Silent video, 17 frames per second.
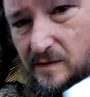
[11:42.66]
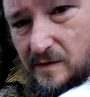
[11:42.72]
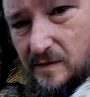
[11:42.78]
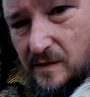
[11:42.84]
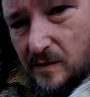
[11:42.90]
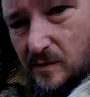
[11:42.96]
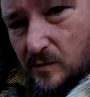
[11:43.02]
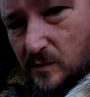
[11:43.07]

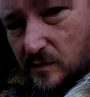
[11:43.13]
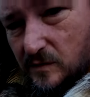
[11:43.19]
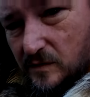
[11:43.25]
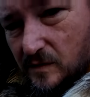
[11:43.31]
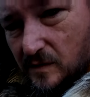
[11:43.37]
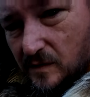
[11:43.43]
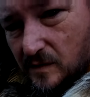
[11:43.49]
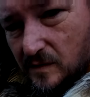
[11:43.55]
And there
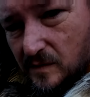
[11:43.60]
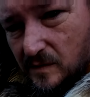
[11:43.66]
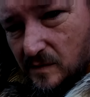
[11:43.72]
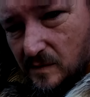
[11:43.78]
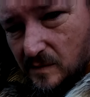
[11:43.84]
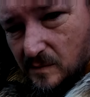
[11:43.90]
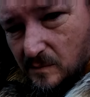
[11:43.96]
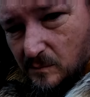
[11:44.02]
was the
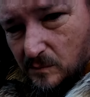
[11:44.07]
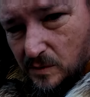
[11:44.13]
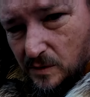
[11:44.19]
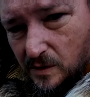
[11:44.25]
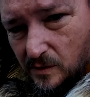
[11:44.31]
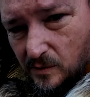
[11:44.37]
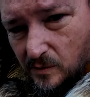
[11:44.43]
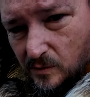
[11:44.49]

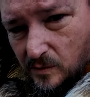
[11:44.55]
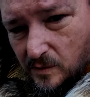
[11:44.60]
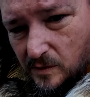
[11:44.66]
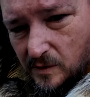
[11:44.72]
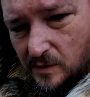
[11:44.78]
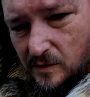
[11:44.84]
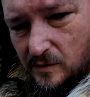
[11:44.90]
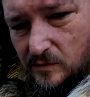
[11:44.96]
blow
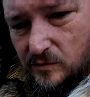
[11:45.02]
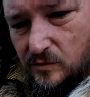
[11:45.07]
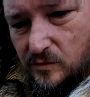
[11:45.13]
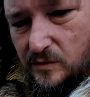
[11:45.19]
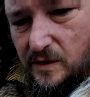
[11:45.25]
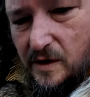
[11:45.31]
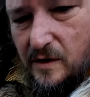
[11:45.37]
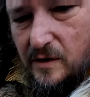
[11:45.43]

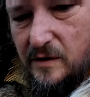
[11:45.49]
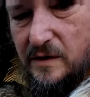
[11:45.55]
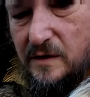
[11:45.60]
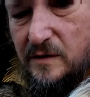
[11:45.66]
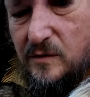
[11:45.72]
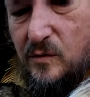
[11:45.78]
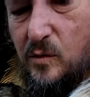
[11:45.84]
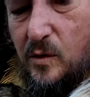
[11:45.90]
through there.
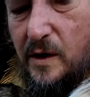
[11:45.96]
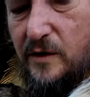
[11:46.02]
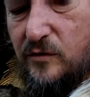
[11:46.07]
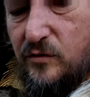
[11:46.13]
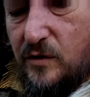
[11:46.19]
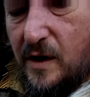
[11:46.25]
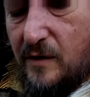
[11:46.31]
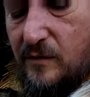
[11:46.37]
Didn't
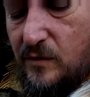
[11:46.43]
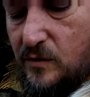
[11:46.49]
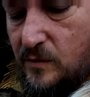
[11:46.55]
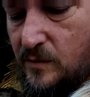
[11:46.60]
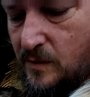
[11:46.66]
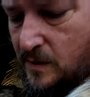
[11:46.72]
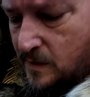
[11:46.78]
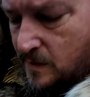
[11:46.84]
quite
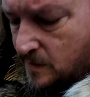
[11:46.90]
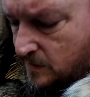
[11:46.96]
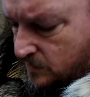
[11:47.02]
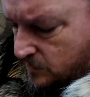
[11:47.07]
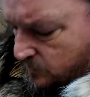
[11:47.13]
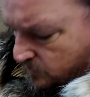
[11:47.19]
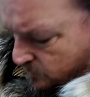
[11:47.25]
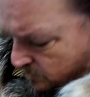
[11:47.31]
travel
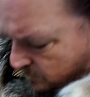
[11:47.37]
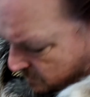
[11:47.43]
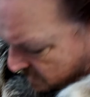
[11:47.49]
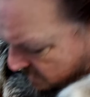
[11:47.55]
through the